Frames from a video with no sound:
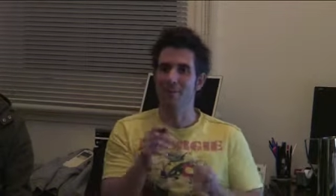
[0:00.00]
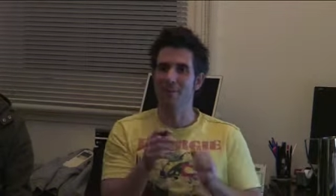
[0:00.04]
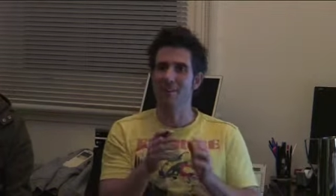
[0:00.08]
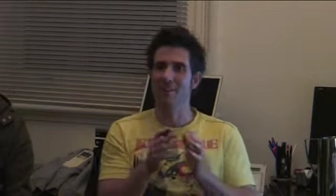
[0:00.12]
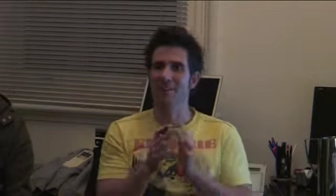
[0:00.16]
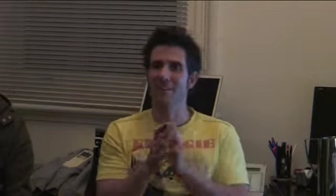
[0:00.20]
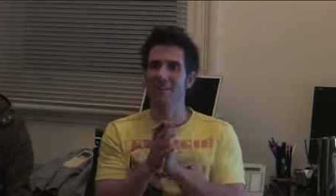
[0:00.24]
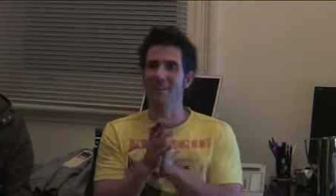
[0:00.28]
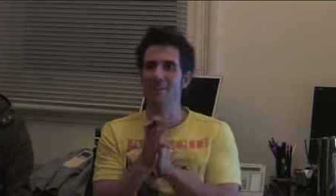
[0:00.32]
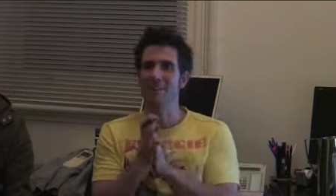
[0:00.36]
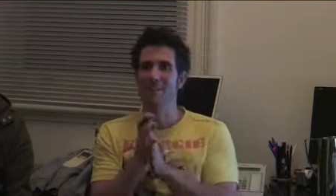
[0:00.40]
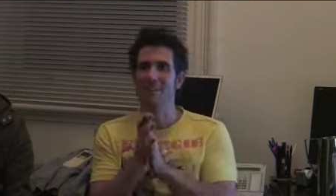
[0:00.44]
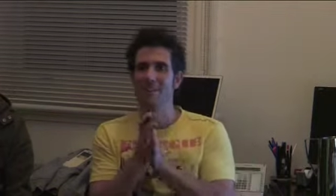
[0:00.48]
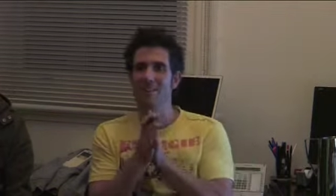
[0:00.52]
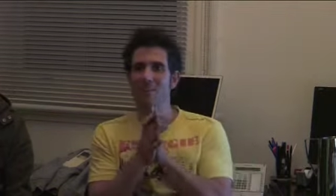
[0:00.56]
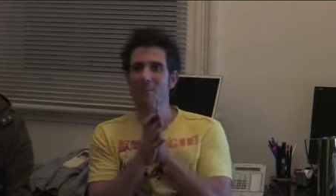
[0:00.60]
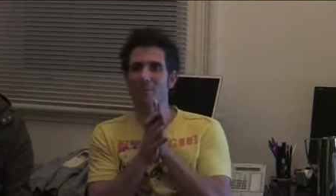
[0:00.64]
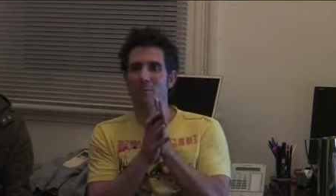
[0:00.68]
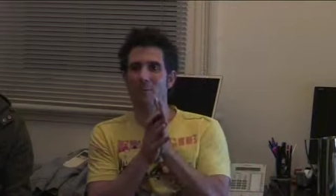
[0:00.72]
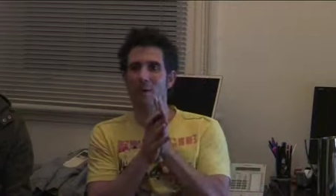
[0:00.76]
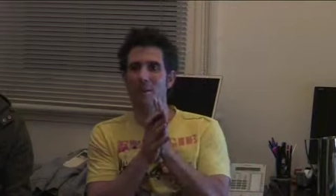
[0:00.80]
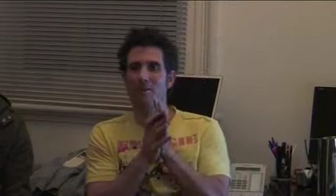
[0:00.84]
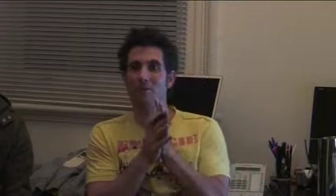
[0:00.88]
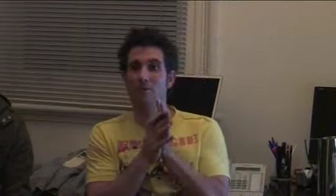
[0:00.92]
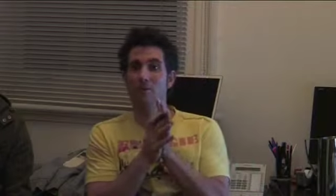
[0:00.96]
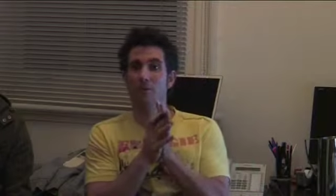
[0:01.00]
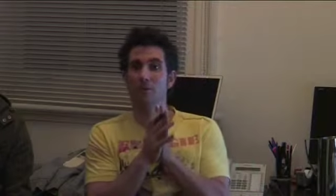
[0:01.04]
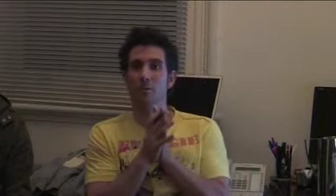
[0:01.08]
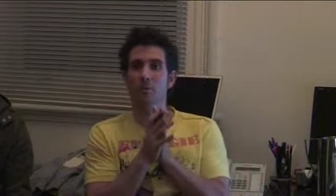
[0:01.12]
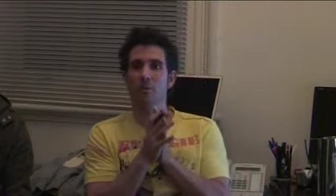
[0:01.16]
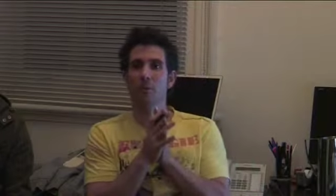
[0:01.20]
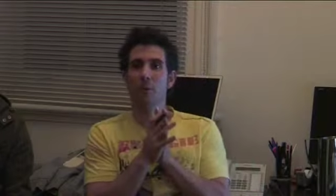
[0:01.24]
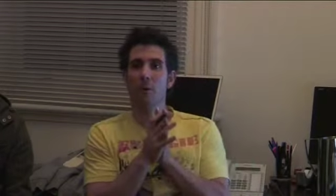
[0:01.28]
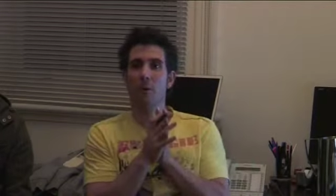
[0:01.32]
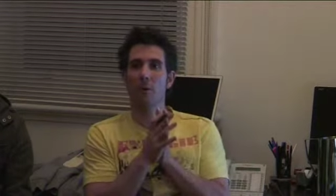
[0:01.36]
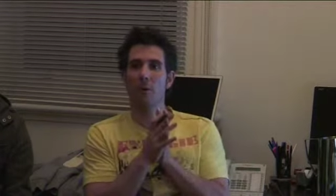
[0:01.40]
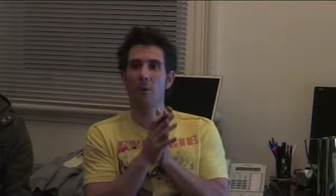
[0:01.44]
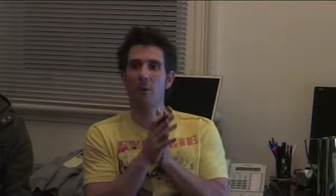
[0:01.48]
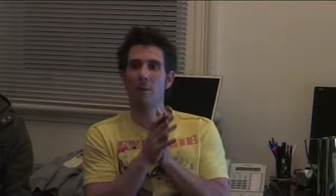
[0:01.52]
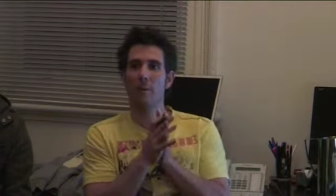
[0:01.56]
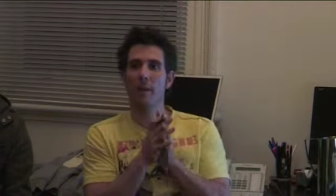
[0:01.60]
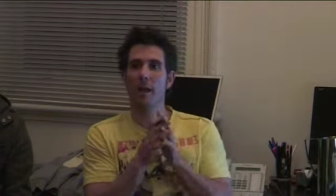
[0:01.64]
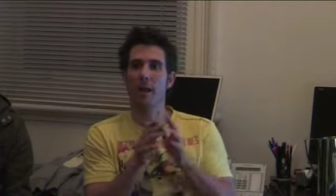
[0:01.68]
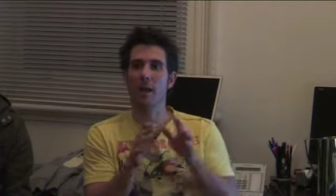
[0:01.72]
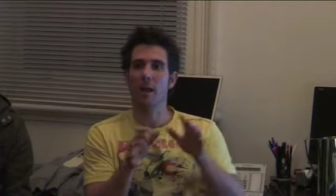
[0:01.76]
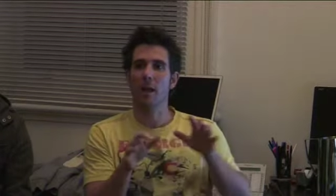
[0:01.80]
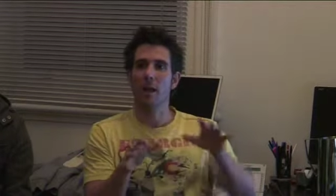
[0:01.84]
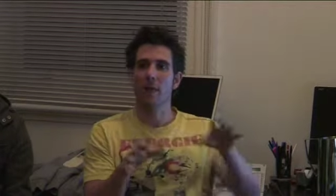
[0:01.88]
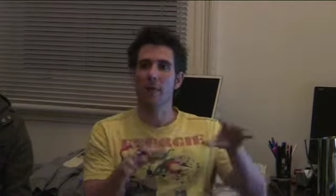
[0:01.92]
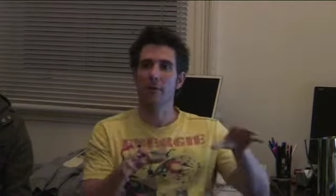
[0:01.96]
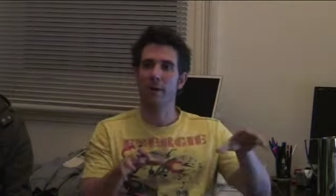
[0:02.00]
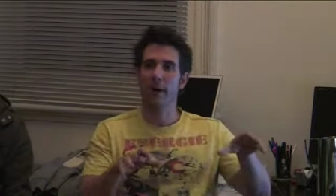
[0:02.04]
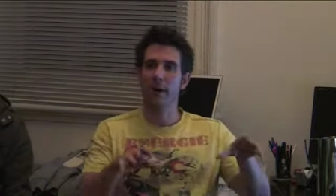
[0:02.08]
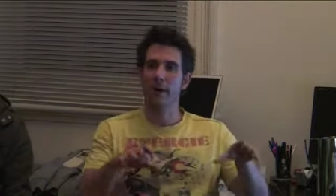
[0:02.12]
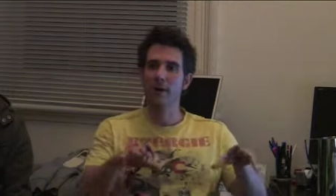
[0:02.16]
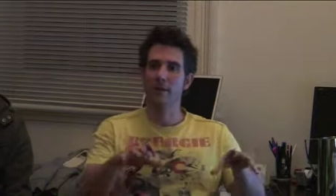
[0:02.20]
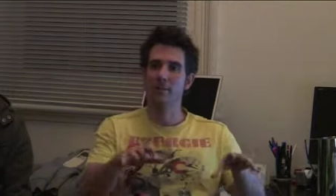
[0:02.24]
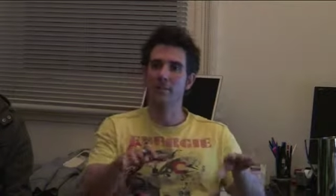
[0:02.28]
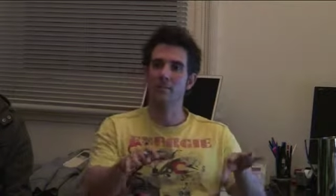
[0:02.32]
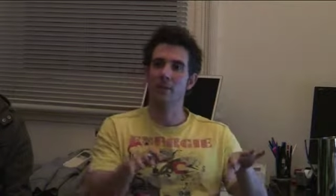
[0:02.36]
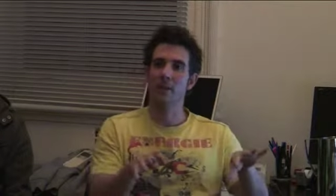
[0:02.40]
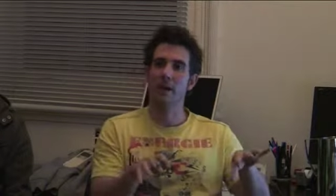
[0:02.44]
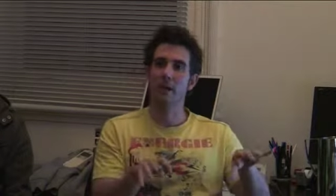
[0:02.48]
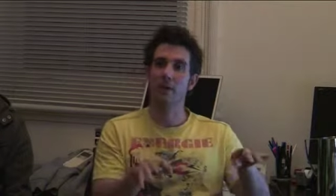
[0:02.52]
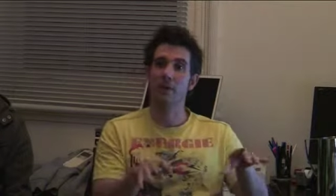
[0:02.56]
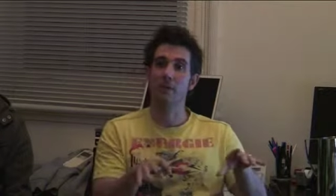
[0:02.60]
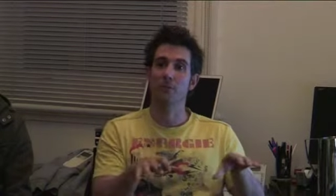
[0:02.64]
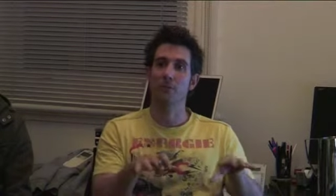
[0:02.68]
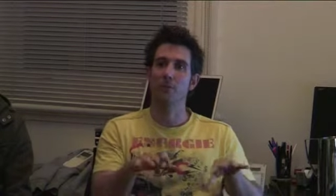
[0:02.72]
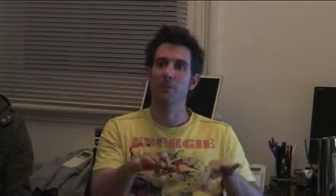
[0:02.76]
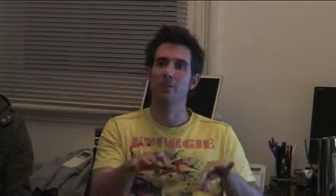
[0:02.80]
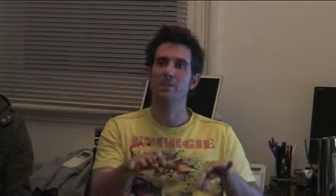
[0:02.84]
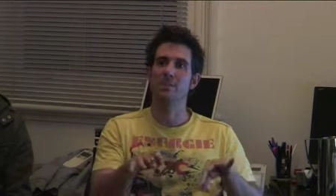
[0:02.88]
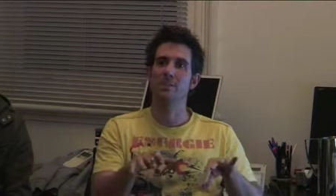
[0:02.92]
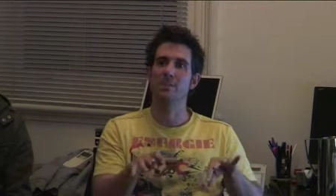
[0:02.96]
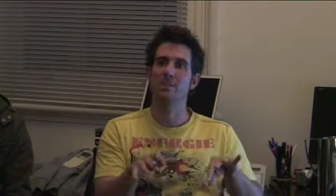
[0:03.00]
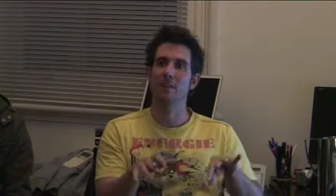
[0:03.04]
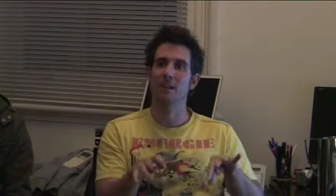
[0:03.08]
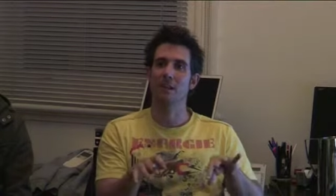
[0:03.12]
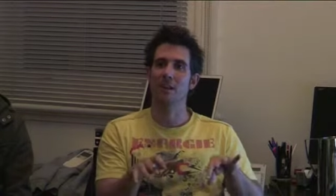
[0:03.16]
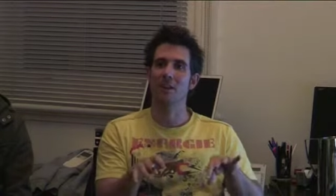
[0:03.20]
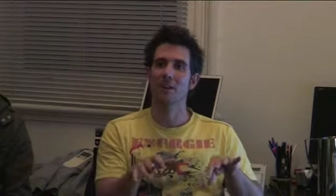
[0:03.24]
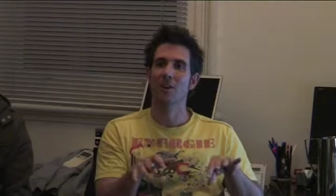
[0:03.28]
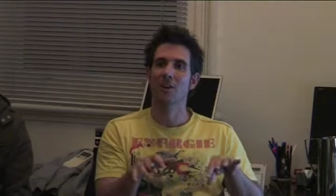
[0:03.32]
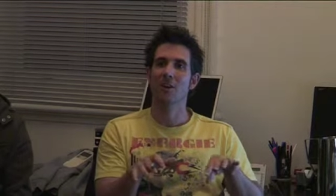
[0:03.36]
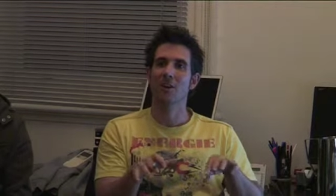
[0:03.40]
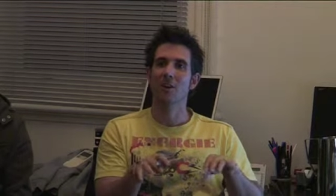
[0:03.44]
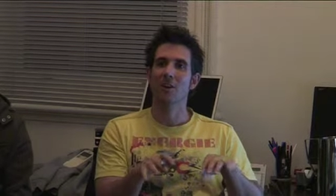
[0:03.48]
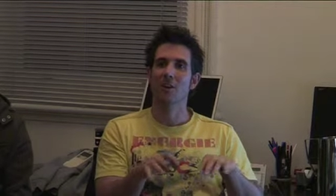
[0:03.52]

But you know, once you do know a lot about colour grading, it's a matter of twisting,